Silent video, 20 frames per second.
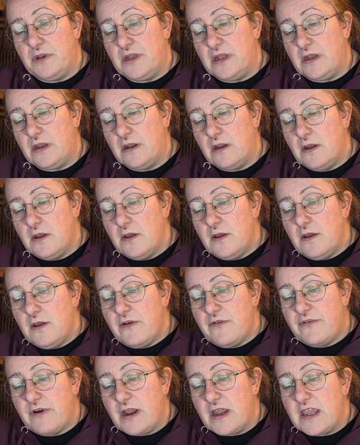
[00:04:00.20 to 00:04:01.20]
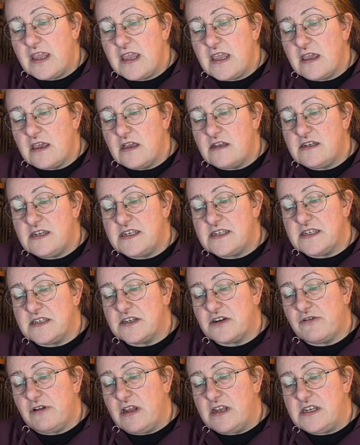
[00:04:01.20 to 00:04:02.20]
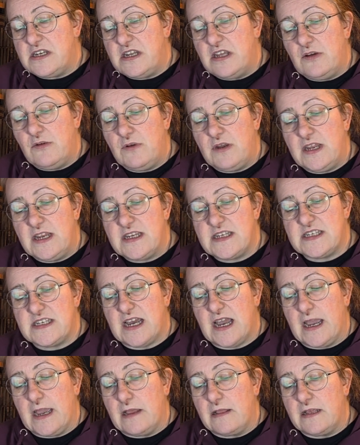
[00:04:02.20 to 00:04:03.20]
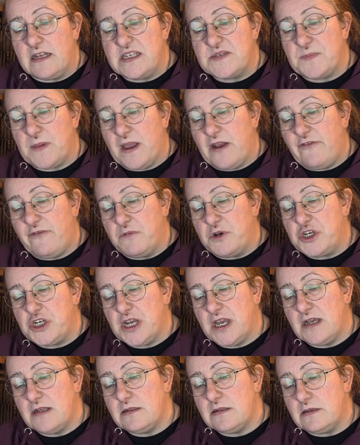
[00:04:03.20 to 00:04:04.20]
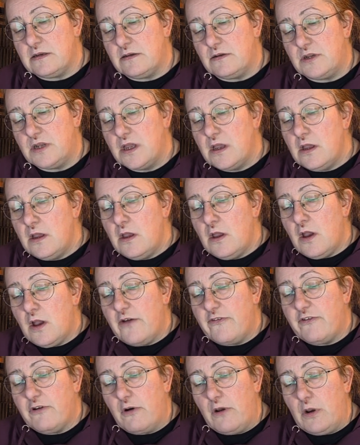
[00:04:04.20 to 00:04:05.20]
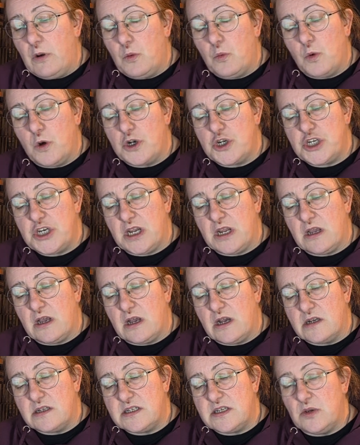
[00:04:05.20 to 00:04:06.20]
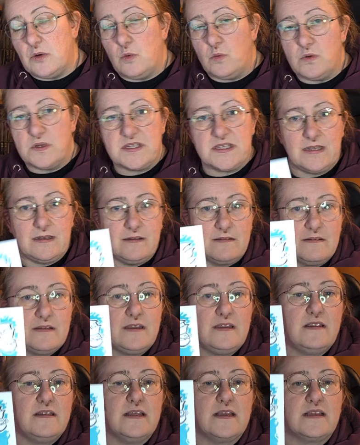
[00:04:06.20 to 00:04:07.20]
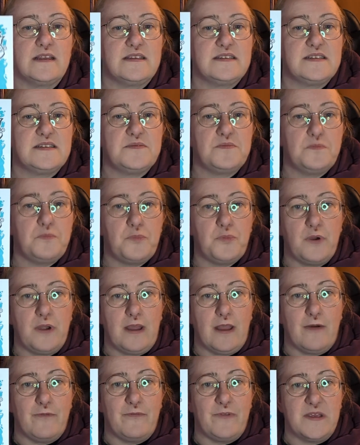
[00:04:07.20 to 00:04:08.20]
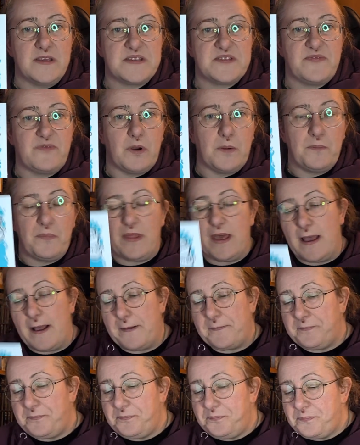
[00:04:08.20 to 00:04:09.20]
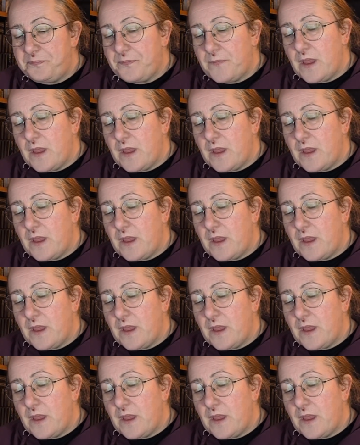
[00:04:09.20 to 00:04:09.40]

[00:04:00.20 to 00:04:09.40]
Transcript: London, Frankie Curtis has created a unique style inspired from a childhood of growing up watching cartoons, and it's pretty obvious from that.